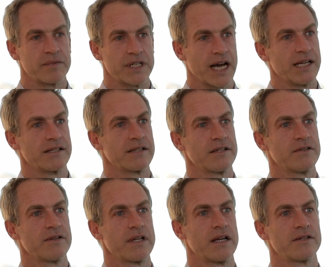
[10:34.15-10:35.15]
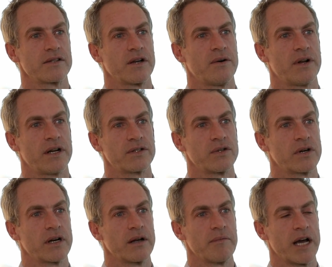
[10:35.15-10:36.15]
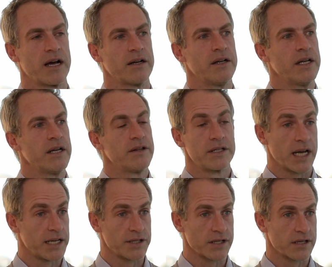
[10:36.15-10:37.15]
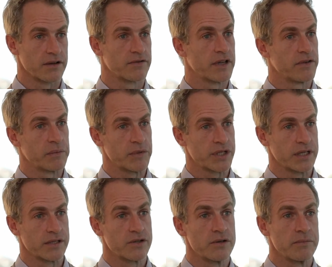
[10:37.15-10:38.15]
Gates and so on, are talking about the dangers of giving machines too